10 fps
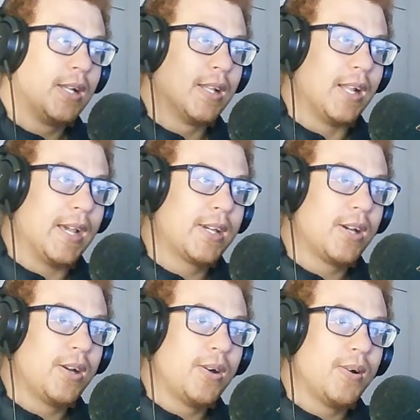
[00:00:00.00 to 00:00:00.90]
Like,
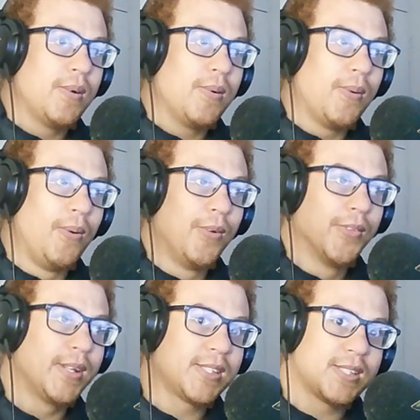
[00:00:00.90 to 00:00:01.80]
all
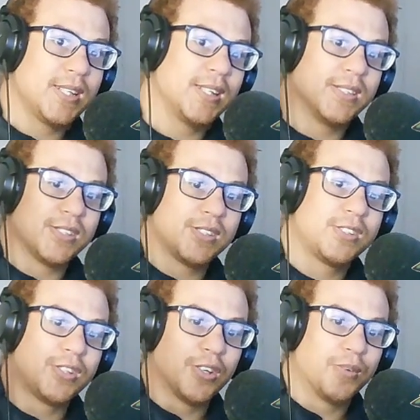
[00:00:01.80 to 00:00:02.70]
these things
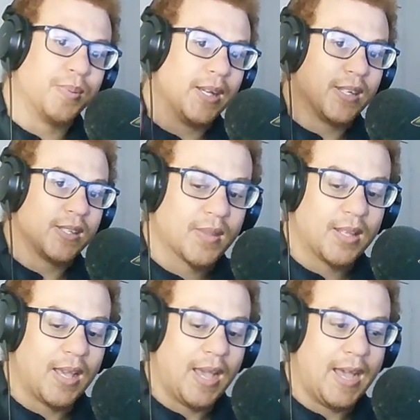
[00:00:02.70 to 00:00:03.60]
took place.
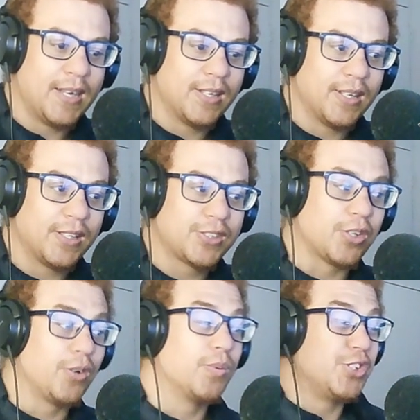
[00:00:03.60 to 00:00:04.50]
And so
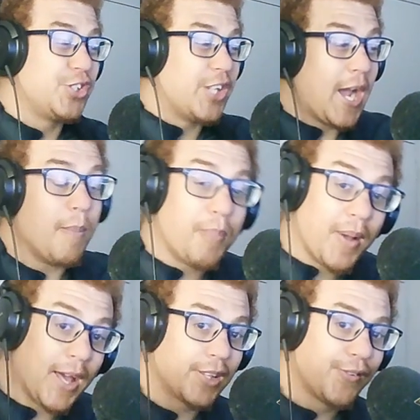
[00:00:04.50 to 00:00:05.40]
it was
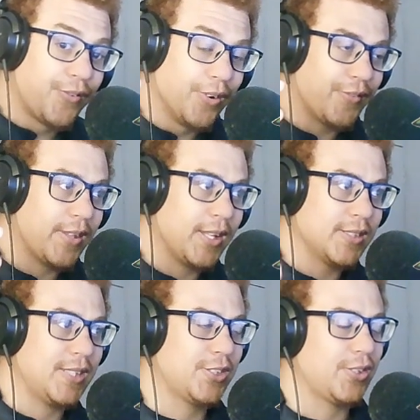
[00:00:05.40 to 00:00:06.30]
jam-packed full of things.
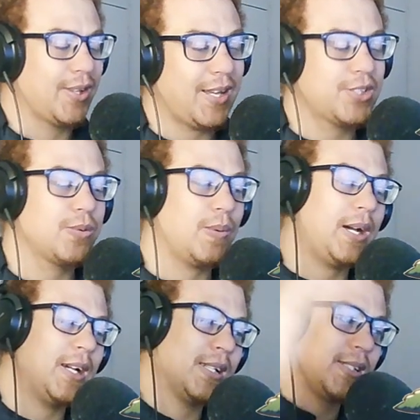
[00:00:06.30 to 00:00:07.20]
And so that's
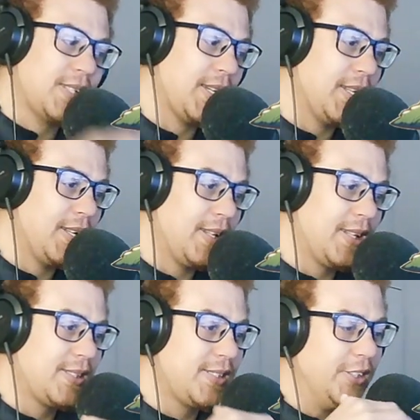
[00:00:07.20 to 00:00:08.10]
why I said
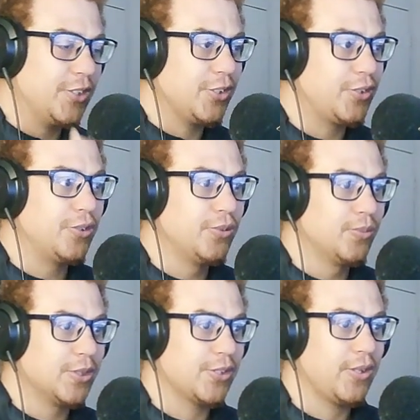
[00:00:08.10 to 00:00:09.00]
season 2
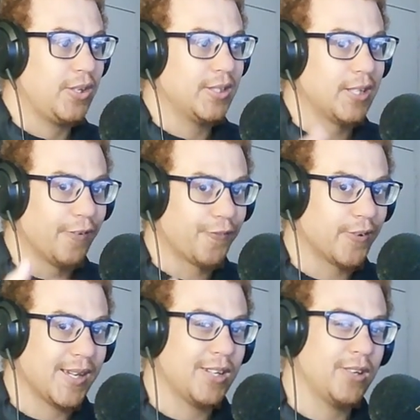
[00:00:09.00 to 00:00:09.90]
was a lot
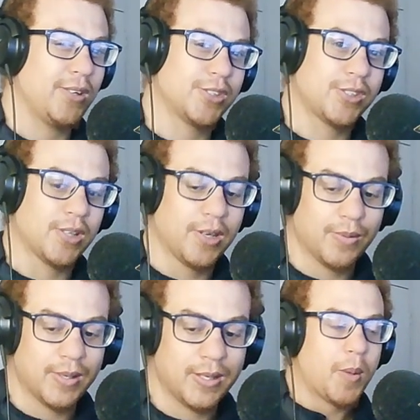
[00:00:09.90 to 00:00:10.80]
different and a lot
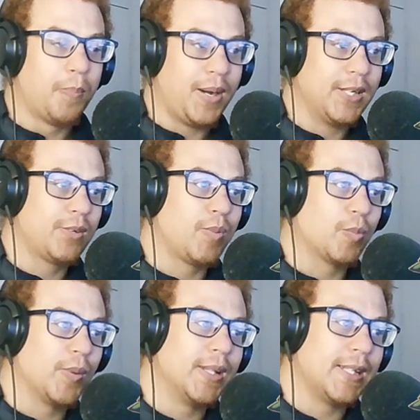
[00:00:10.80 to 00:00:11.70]
slower. But what
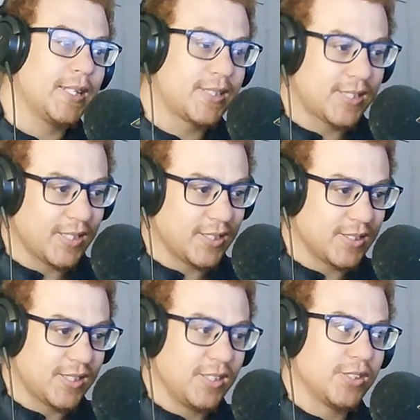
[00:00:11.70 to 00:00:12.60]
we did see in
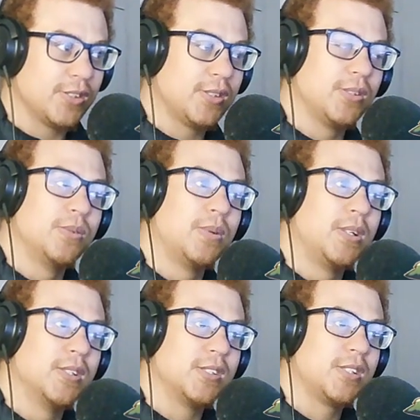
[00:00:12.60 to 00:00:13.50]
season 2
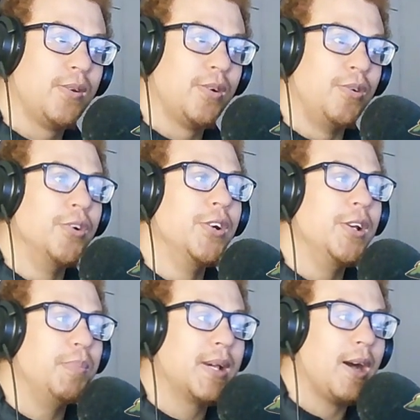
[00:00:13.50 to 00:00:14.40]
was Rudy
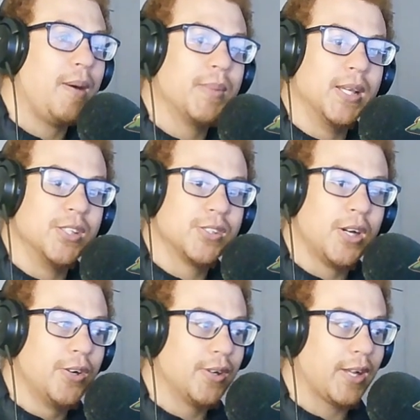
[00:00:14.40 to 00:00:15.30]
becoming his
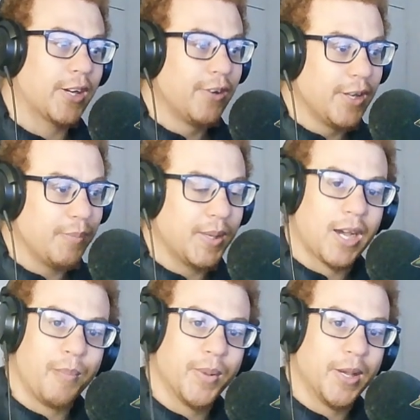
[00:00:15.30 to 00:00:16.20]
own, like really
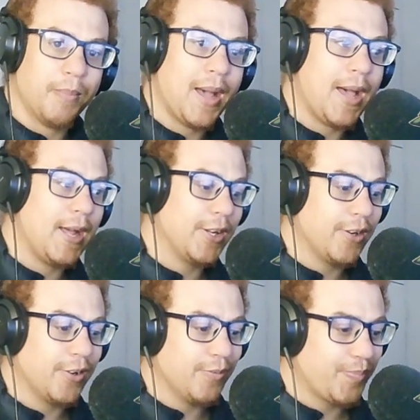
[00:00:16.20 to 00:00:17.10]
becoming a man, you
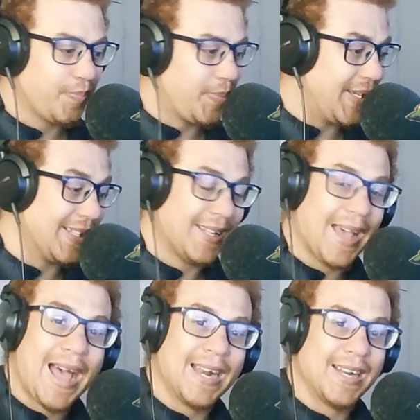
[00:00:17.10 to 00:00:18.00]
know, being a
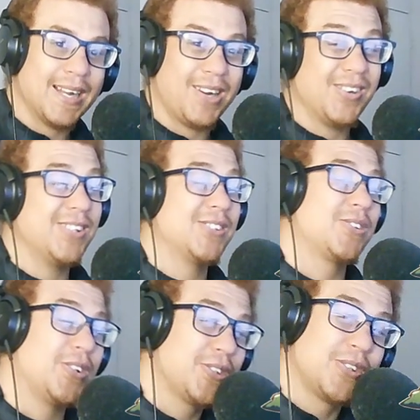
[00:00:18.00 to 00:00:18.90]
dad now. Now he's
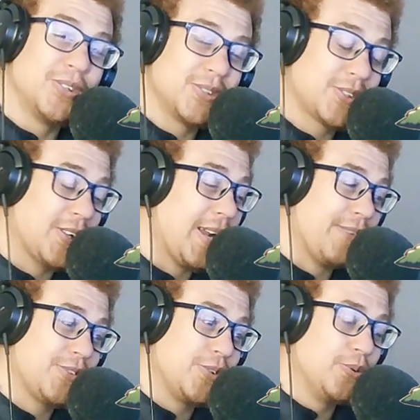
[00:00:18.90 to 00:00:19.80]
gonna
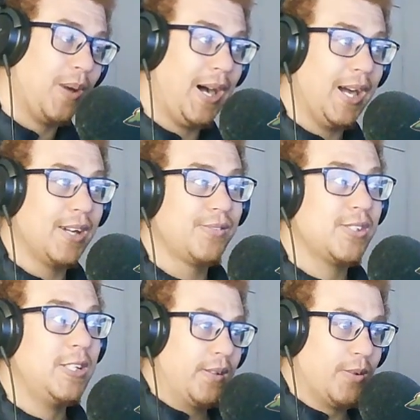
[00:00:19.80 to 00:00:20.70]
have 2 wives.
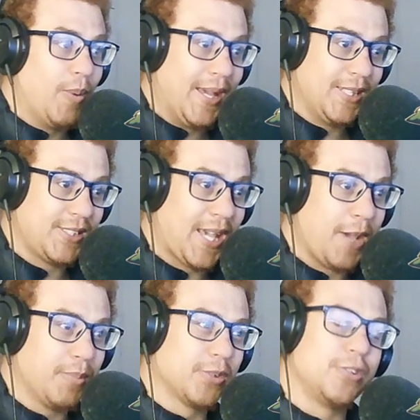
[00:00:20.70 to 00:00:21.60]
The way he's
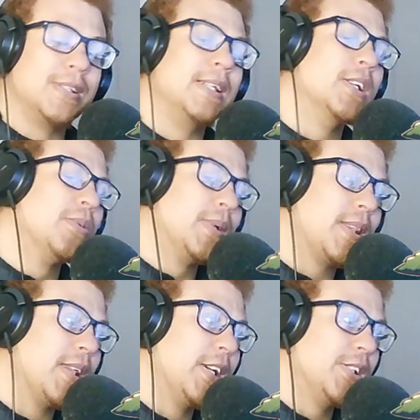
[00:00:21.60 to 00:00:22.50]
able to deal with
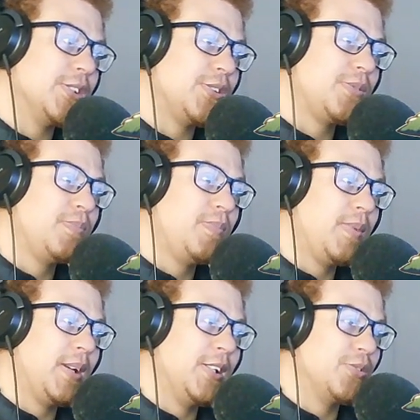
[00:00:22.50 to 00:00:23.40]
things
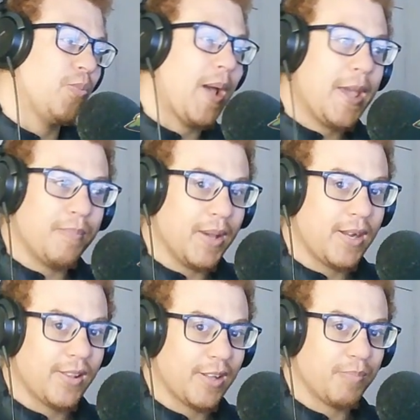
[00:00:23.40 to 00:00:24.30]
is way
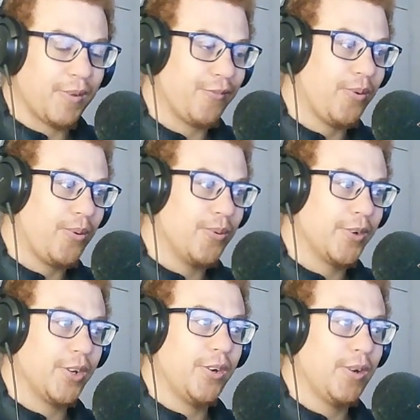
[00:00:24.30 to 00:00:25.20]
better than before, you
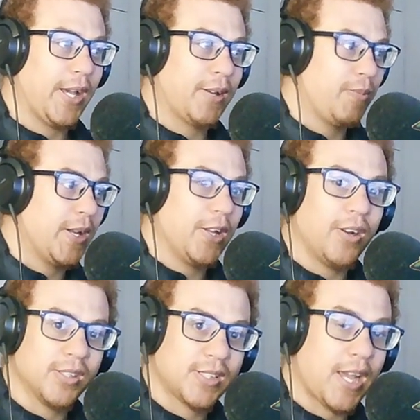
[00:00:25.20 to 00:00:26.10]
know, like when he
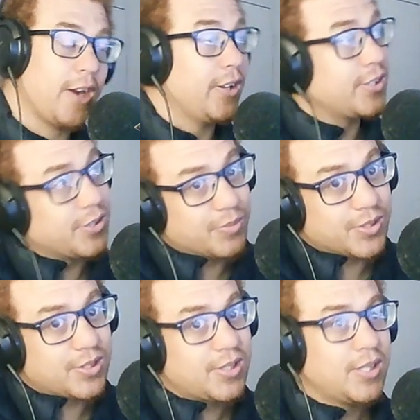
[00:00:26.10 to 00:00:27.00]
lost Eris, he
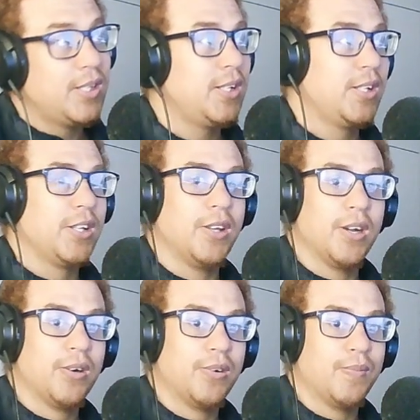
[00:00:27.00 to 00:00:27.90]
was, you
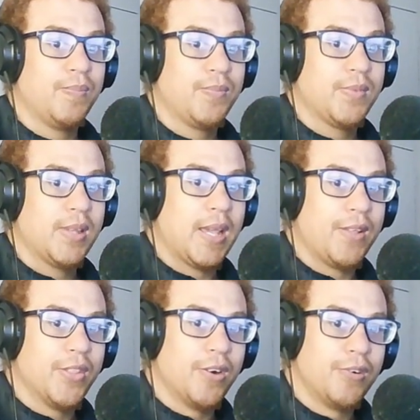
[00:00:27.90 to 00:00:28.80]
know,
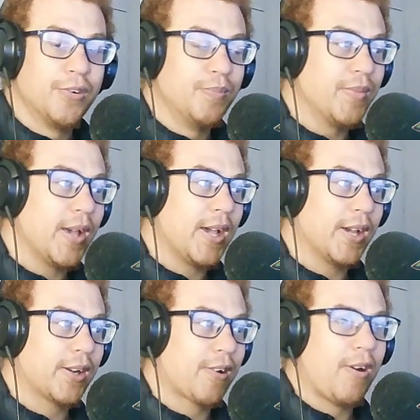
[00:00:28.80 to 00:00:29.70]
in the room there
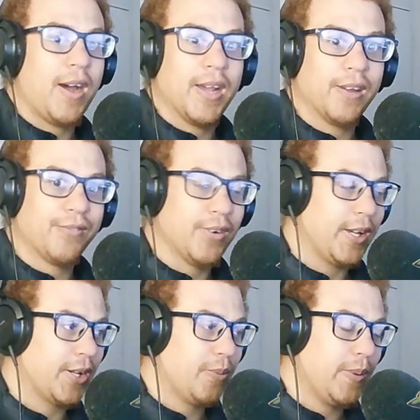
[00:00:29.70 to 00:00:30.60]
crying for
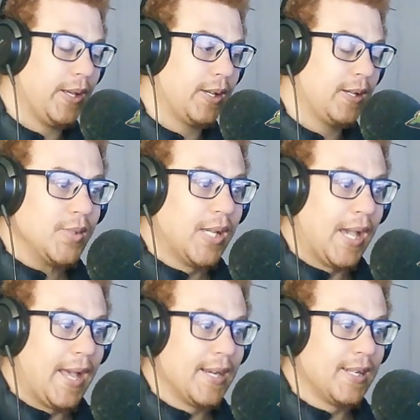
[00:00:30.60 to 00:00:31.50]
like a week.
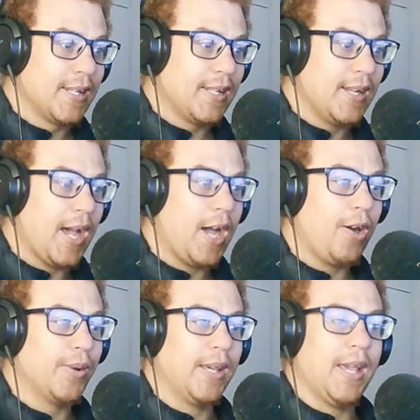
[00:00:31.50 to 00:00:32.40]
And
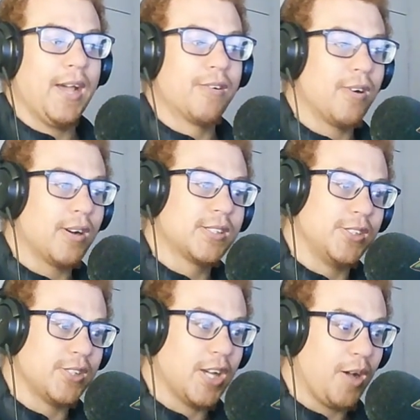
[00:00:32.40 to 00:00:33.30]
now he had Roxy
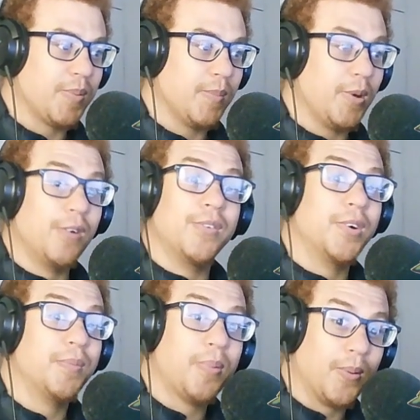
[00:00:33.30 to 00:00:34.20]
to help him over
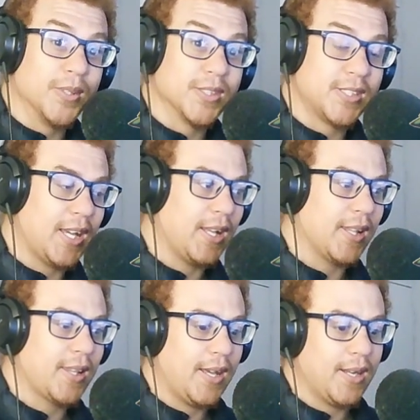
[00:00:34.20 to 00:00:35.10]
Paul's
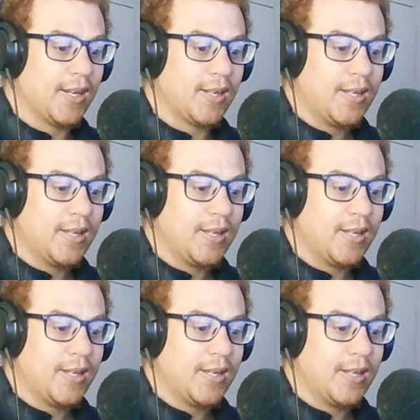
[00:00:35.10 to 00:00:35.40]
death. And,